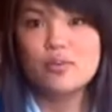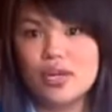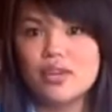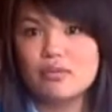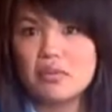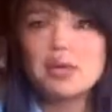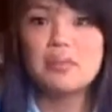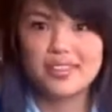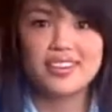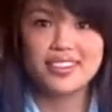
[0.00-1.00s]
But
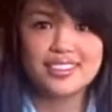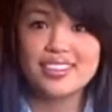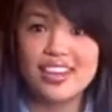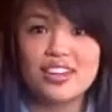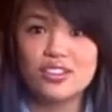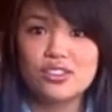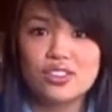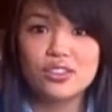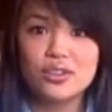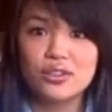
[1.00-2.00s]
maybe in denial
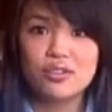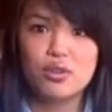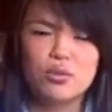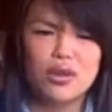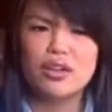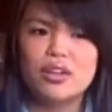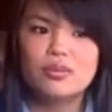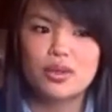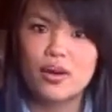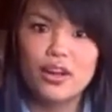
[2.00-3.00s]
too, if you brought it
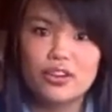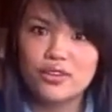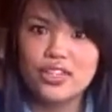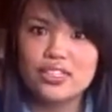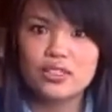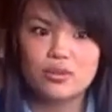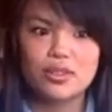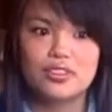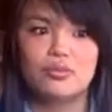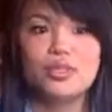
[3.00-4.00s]
up, like, why are you eating so
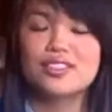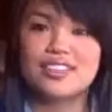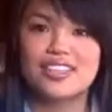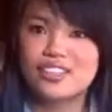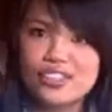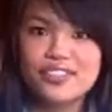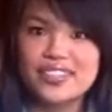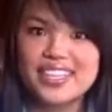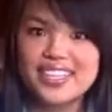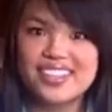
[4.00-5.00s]
much? Because I deserve
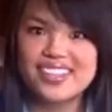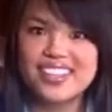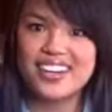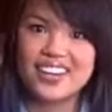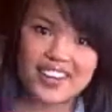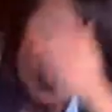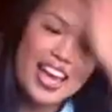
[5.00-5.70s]
it, you know?